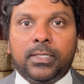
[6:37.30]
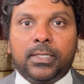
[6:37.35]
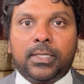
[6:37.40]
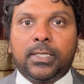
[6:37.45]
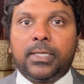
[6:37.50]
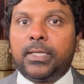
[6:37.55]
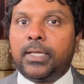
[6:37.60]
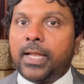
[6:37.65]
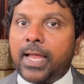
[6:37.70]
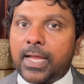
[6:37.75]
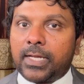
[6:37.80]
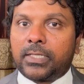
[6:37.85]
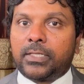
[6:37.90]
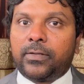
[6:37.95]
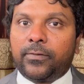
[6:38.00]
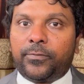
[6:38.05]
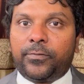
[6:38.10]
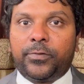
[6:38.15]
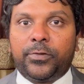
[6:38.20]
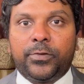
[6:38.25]
in the next
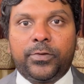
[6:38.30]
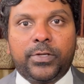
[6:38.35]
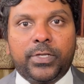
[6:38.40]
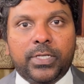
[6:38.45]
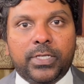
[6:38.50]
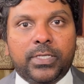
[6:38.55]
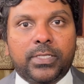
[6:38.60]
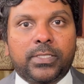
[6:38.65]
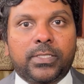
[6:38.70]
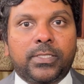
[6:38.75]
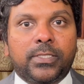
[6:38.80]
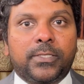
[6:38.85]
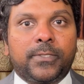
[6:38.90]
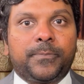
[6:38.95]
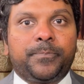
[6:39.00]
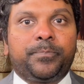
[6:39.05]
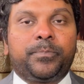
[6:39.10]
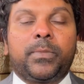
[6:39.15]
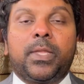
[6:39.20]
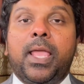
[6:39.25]
few years.
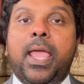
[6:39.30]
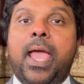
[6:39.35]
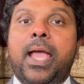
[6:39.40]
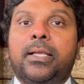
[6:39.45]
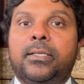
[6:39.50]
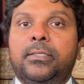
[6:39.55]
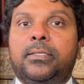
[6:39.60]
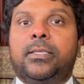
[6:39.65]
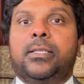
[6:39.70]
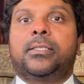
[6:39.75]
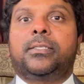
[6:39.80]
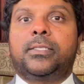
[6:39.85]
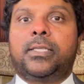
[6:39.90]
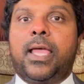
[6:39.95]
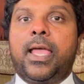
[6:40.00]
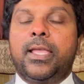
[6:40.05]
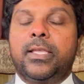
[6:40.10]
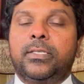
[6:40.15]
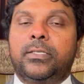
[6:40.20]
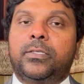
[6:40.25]

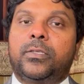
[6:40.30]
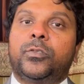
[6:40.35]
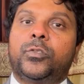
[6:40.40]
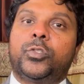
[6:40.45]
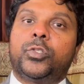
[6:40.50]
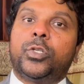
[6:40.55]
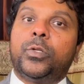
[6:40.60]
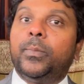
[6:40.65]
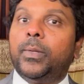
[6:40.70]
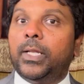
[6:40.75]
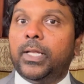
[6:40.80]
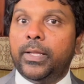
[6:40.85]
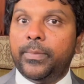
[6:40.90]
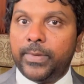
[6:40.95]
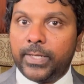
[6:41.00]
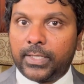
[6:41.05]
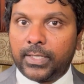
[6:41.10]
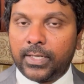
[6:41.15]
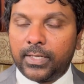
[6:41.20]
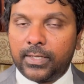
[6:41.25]
Exercise should be
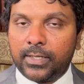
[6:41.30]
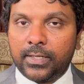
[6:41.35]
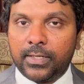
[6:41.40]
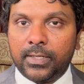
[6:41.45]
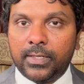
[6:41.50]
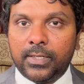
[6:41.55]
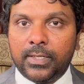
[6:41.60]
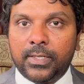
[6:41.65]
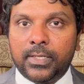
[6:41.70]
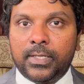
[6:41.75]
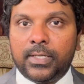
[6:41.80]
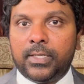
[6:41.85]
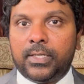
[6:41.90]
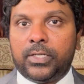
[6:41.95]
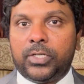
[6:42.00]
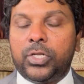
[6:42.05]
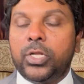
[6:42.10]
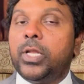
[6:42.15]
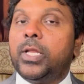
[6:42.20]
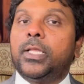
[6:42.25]
limited
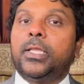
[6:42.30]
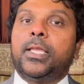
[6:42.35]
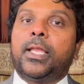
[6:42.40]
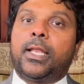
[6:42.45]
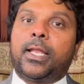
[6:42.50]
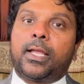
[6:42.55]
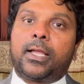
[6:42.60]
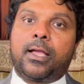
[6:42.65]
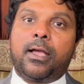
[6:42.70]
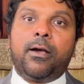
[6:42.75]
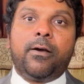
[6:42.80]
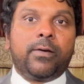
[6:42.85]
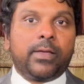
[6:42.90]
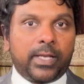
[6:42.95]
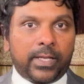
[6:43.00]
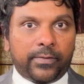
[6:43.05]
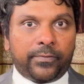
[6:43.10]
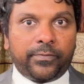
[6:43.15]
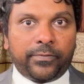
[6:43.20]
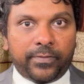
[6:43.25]
during the
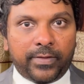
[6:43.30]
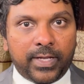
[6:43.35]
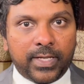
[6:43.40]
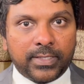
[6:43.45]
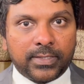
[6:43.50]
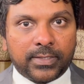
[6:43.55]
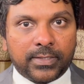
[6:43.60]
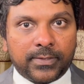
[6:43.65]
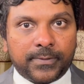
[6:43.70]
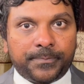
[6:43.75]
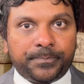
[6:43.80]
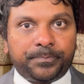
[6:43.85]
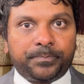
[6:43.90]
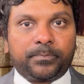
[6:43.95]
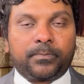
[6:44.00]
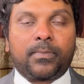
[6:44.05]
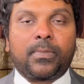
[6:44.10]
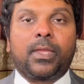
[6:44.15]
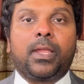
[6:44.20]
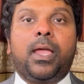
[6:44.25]
recovery phase
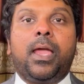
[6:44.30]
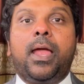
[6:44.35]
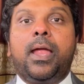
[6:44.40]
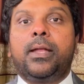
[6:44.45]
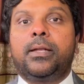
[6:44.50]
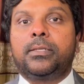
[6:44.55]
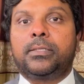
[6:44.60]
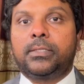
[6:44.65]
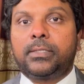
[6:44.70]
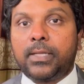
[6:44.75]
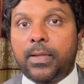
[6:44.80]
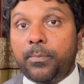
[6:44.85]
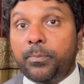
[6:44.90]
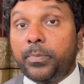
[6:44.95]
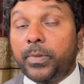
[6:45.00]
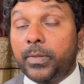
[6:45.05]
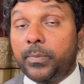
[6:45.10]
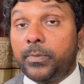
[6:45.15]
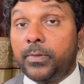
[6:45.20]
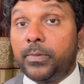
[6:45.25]
and some
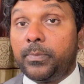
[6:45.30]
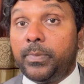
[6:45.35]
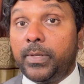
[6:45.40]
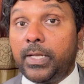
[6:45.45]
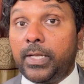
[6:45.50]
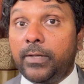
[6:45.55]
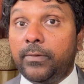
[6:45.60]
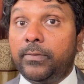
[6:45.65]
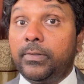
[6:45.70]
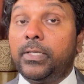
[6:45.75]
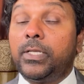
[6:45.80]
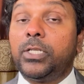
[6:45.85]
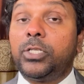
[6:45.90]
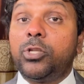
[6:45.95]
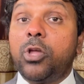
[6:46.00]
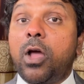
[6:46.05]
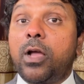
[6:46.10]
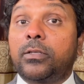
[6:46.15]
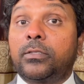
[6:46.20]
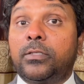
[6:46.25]
people believe
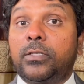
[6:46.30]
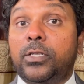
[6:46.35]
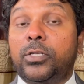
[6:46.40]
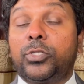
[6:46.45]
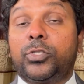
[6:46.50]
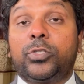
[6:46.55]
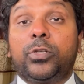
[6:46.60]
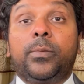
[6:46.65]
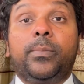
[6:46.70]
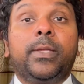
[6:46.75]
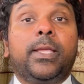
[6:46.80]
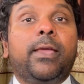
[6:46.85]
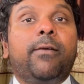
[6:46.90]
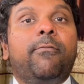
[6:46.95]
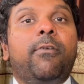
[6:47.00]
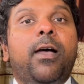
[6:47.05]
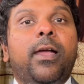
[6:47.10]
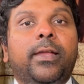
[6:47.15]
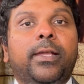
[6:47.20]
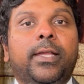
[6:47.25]
digoxin should be
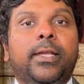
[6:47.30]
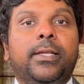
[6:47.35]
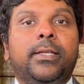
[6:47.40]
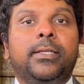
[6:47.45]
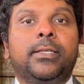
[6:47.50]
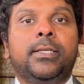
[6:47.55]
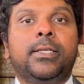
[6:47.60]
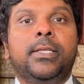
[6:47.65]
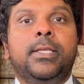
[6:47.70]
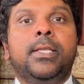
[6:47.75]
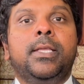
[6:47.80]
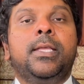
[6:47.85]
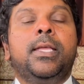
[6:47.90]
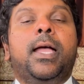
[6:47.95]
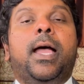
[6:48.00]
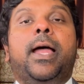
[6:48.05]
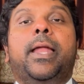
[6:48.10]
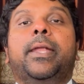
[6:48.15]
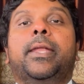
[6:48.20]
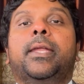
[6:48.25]
avoided
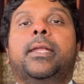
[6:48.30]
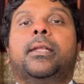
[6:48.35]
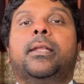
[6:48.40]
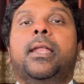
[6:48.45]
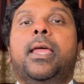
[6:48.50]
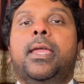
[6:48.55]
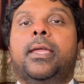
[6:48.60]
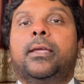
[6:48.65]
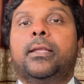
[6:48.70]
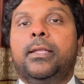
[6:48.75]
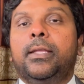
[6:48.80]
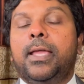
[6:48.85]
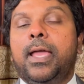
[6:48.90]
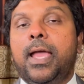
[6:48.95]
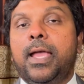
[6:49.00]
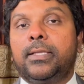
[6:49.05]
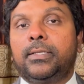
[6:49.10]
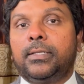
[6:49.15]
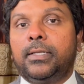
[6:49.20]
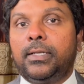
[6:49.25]
and it likely
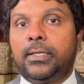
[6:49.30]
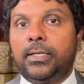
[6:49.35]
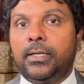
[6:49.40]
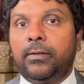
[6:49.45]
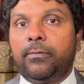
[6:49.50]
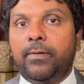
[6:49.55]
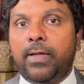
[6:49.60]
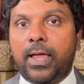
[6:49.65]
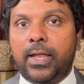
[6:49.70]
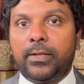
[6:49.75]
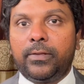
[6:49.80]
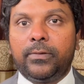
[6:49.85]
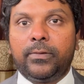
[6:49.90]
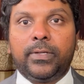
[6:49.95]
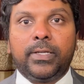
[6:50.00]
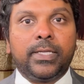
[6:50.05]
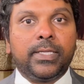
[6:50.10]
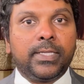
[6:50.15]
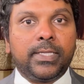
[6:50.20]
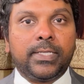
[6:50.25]
has little value
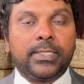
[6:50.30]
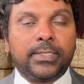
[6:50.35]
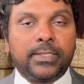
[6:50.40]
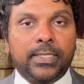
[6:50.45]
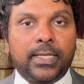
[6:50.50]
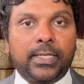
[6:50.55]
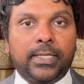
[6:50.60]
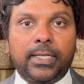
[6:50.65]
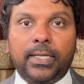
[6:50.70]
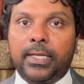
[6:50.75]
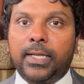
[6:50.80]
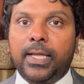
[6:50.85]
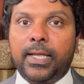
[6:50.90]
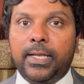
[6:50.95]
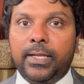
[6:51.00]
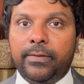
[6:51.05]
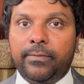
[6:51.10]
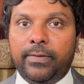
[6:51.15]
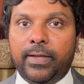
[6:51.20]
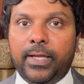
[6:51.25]
in this setting
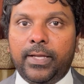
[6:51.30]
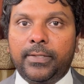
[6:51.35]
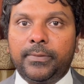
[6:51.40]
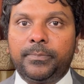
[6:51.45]
anyway.